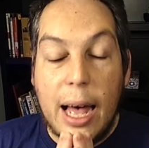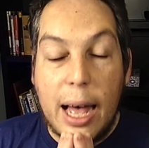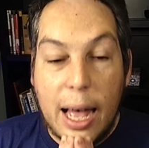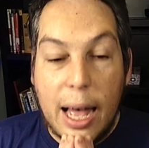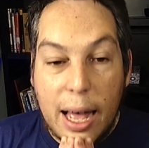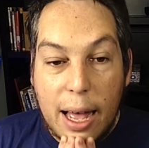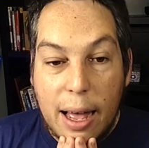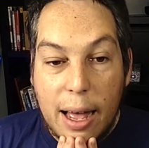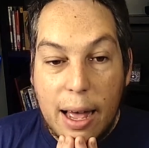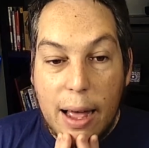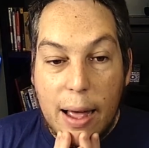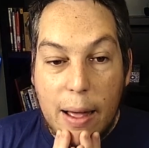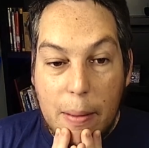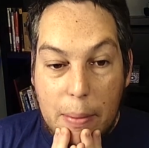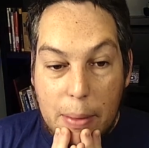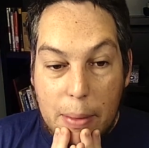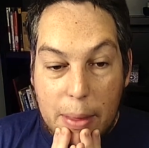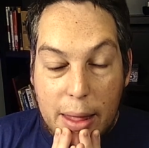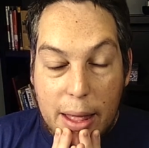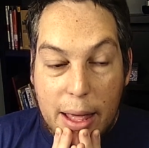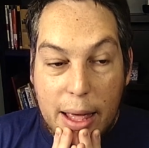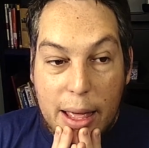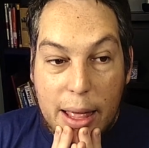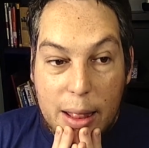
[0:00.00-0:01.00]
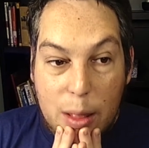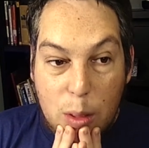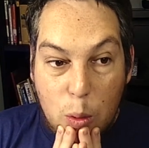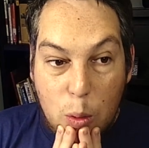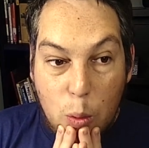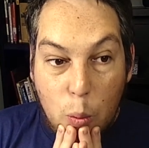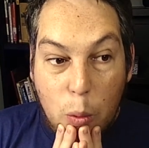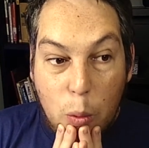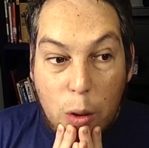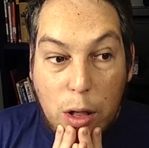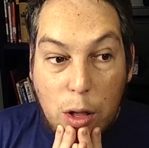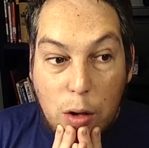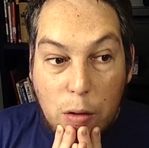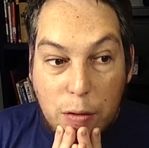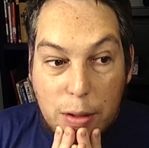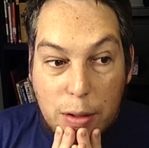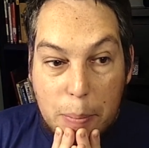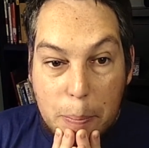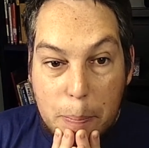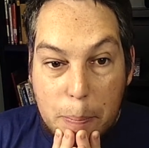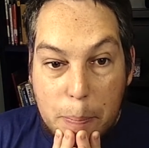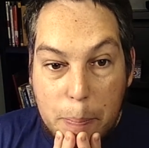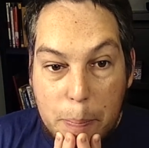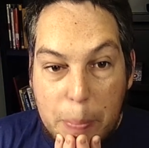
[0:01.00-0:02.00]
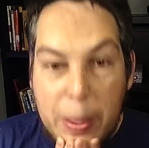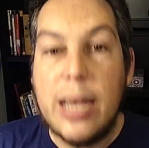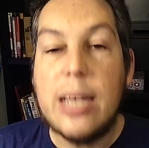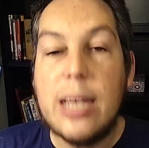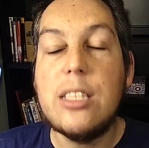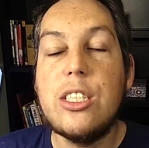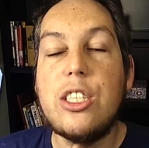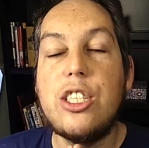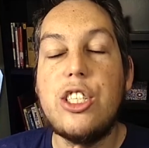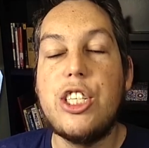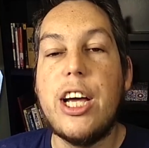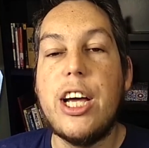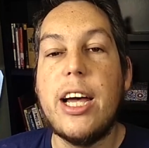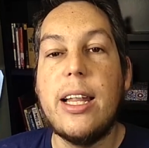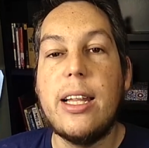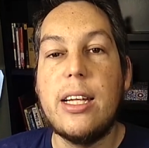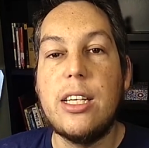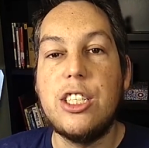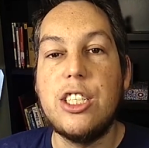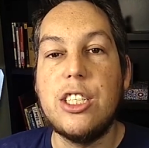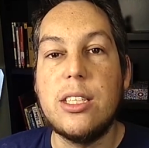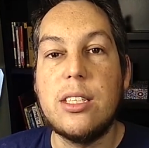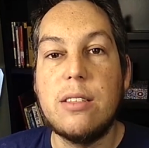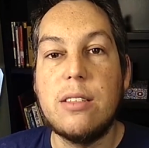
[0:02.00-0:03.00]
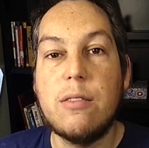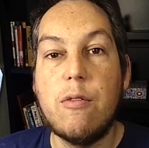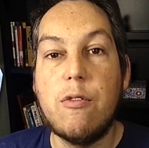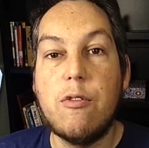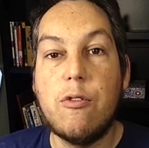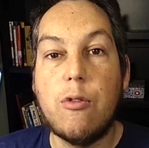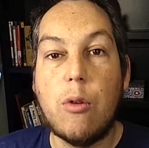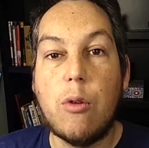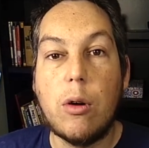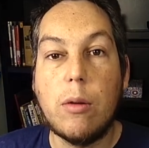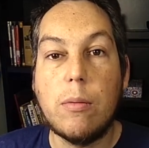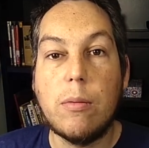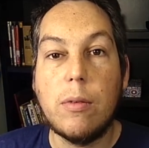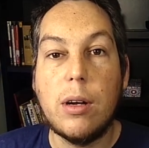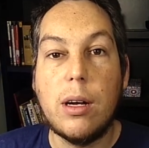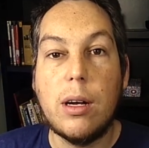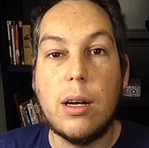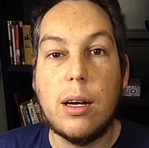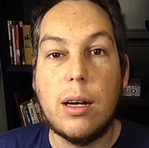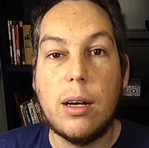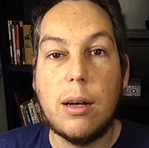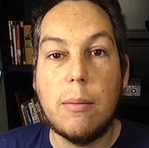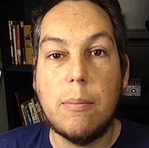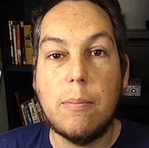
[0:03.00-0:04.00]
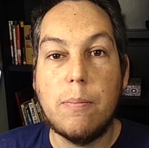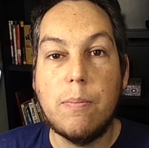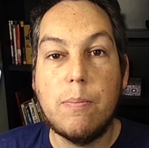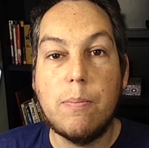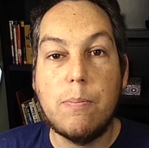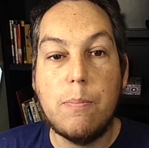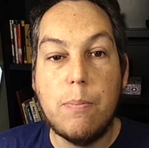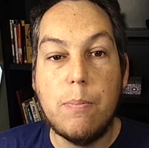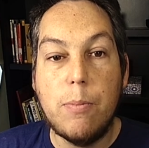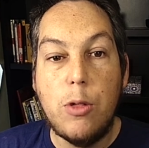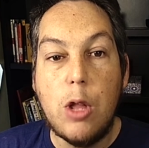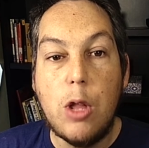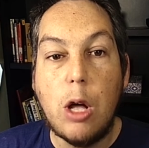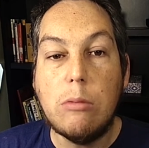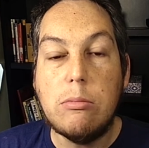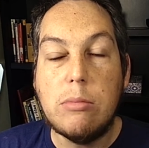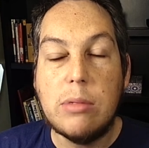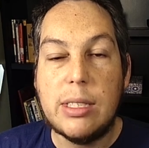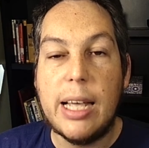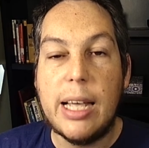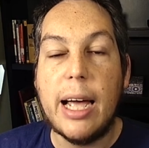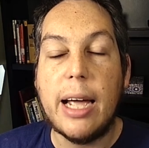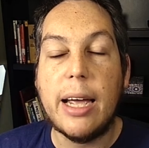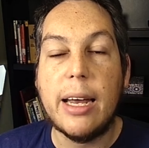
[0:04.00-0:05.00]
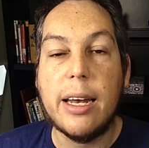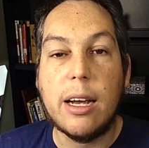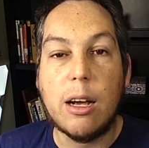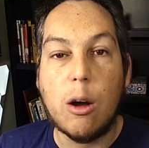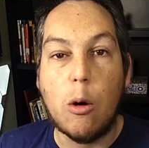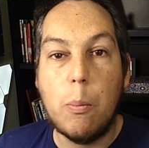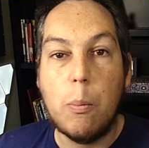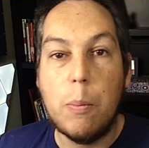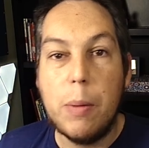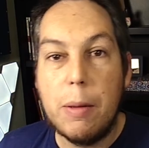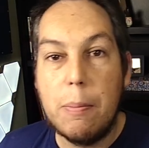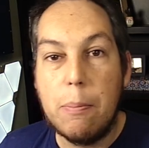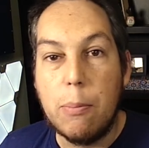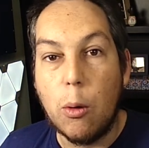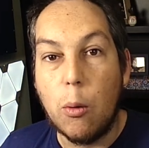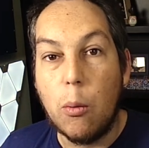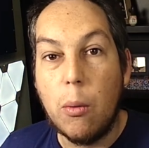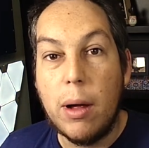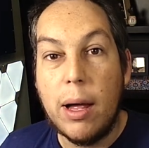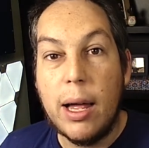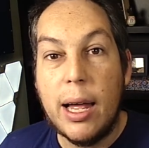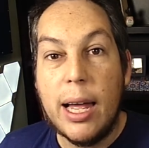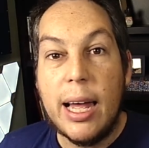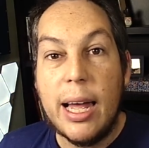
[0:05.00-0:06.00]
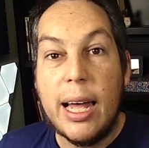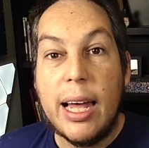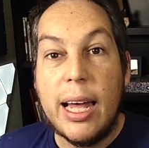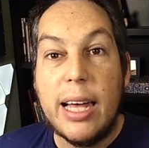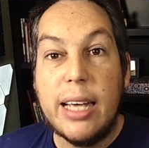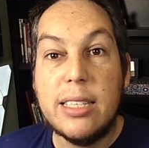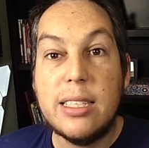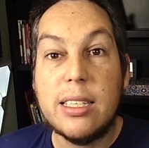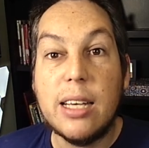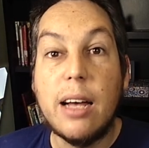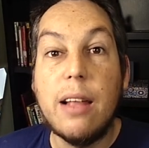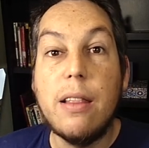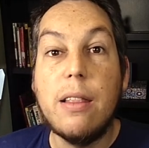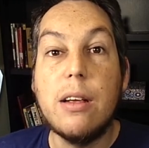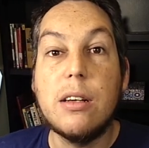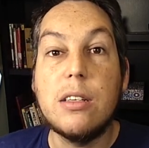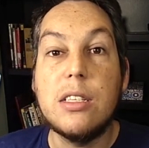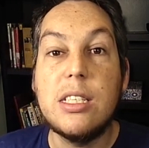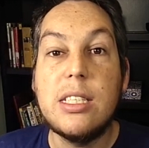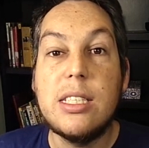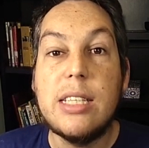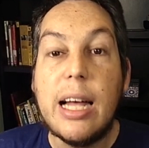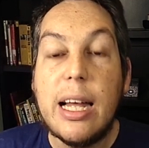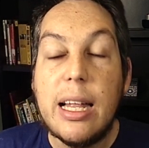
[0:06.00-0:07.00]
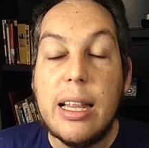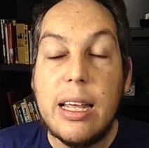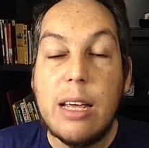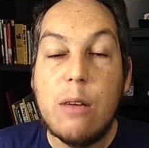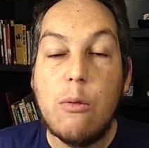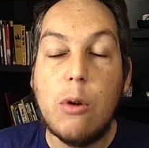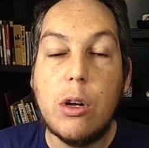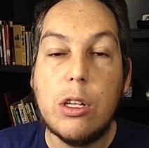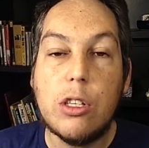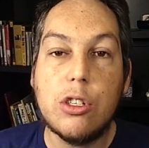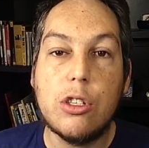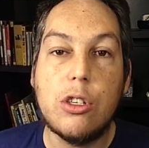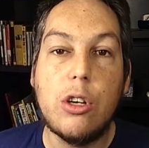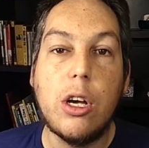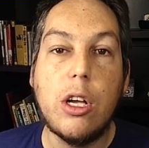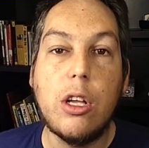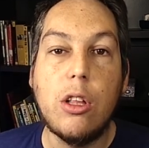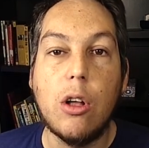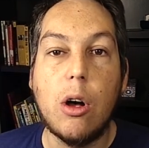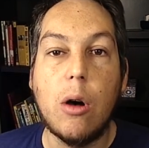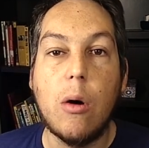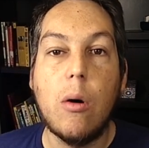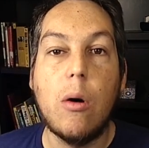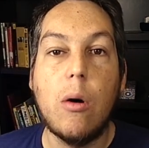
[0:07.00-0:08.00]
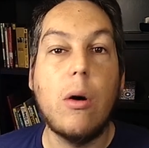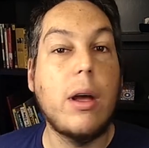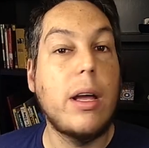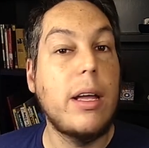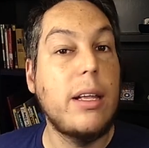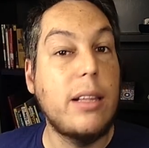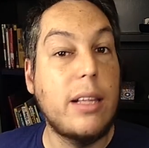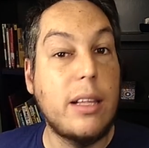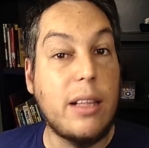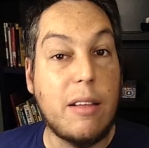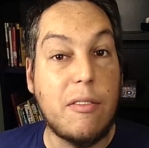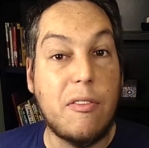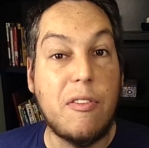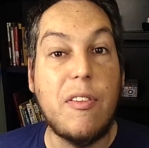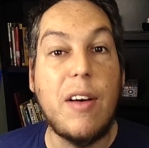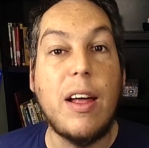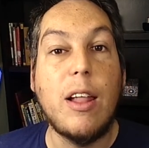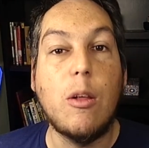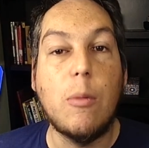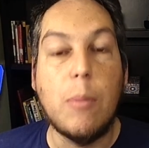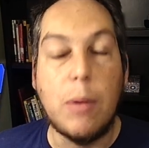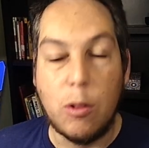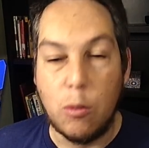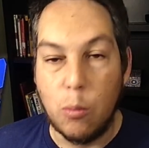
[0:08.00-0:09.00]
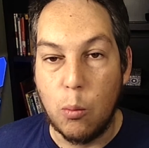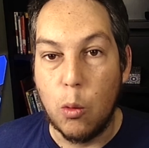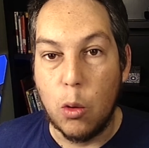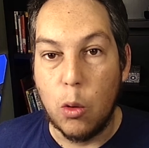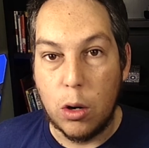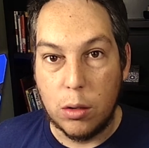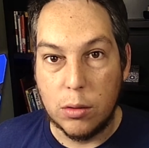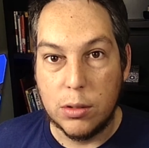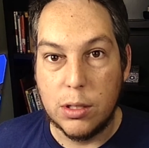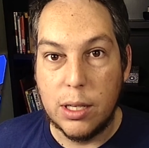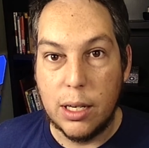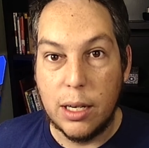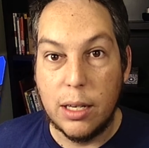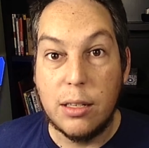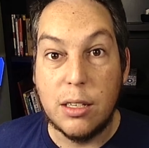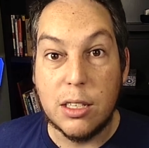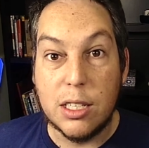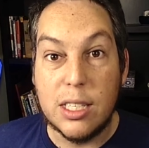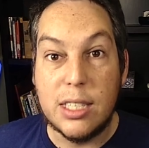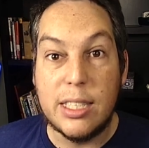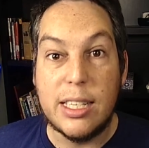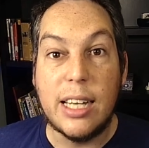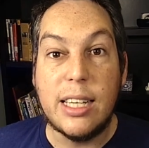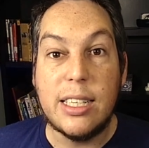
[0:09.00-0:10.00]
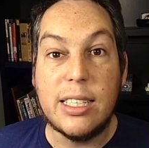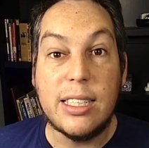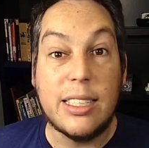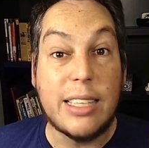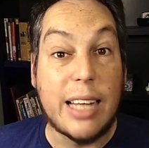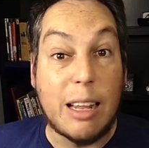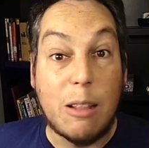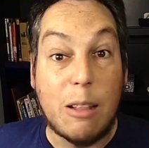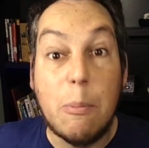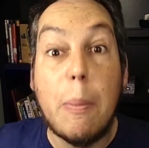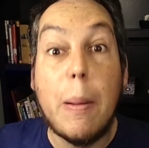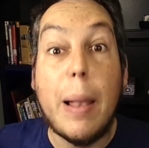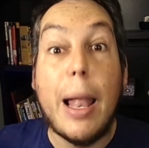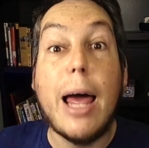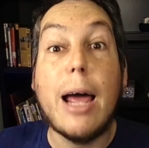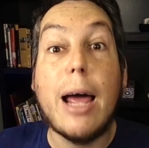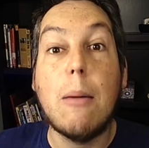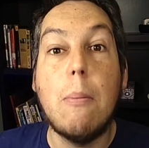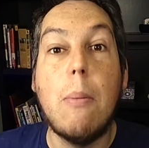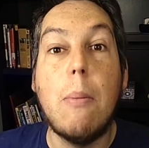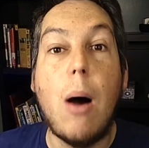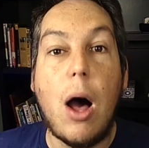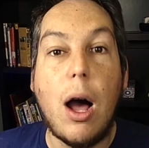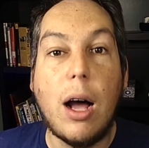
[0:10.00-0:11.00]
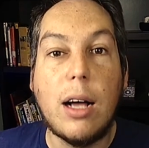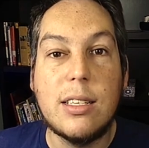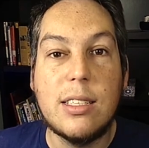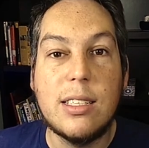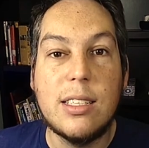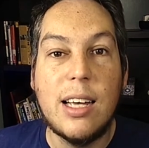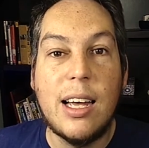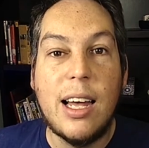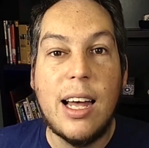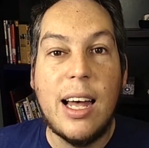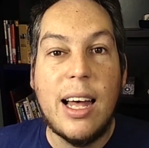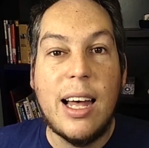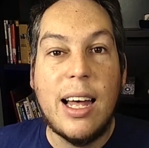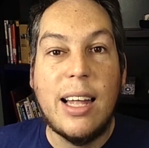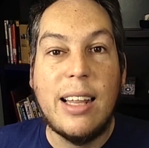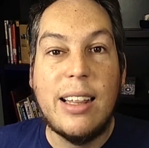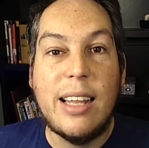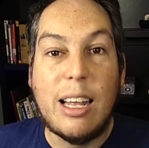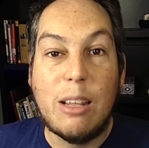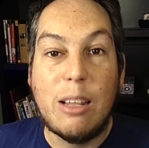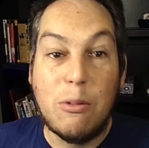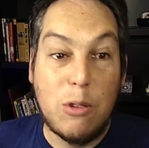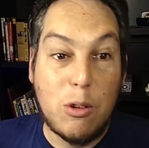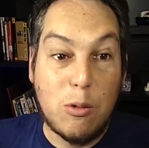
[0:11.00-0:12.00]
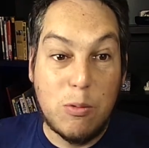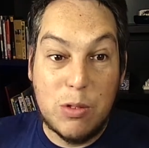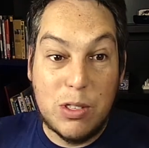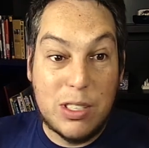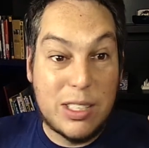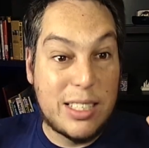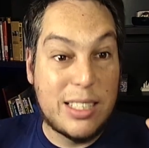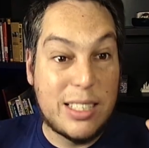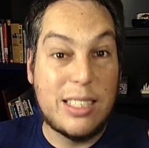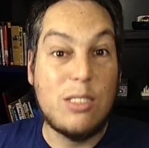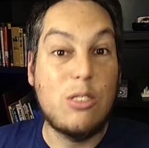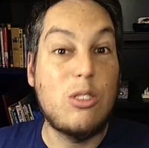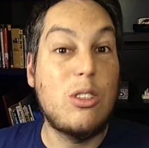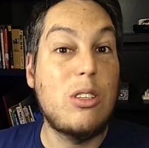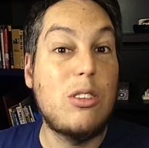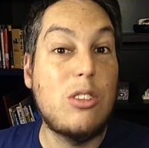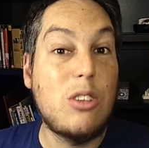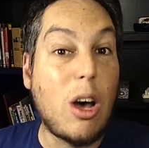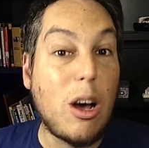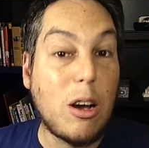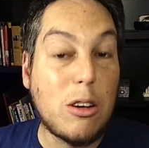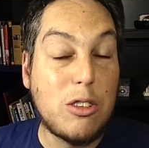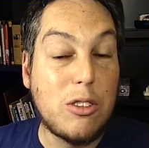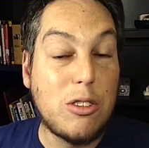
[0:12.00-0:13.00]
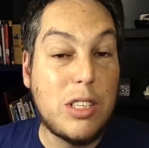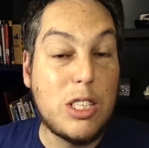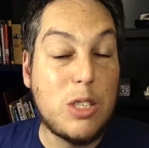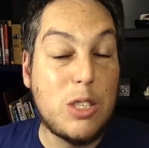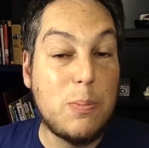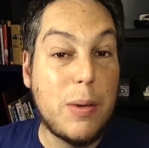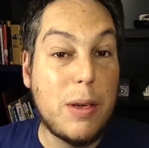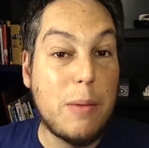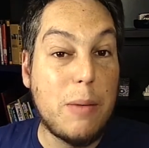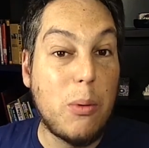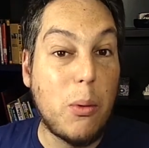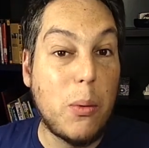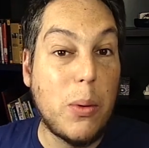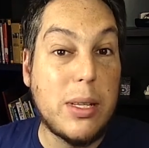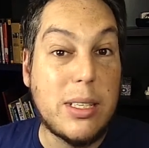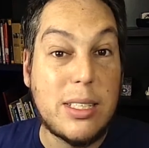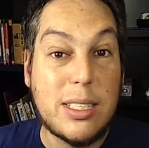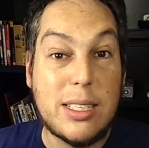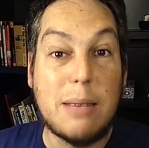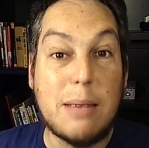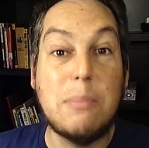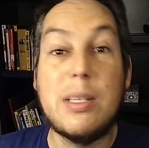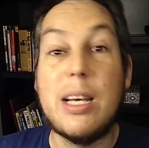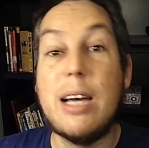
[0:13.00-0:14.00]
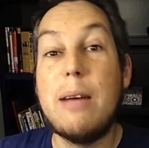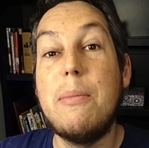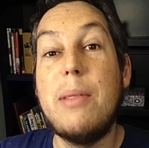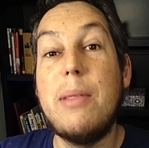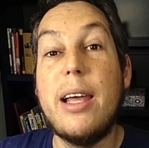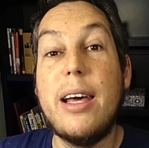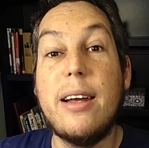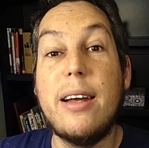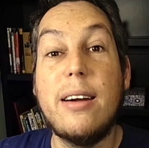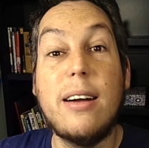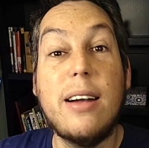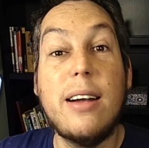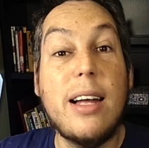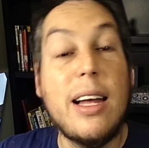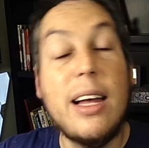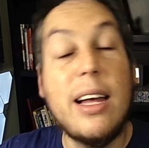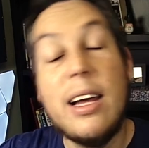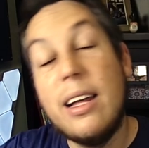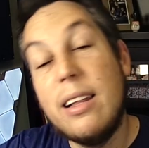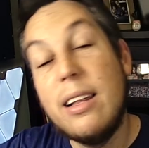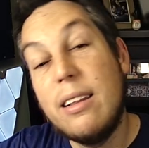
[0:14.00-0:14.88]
Uh, and one of the biggest challenges for uh, non technical people is understanding what's going on in the development world, understanding that black box that you talk to these people and sometime later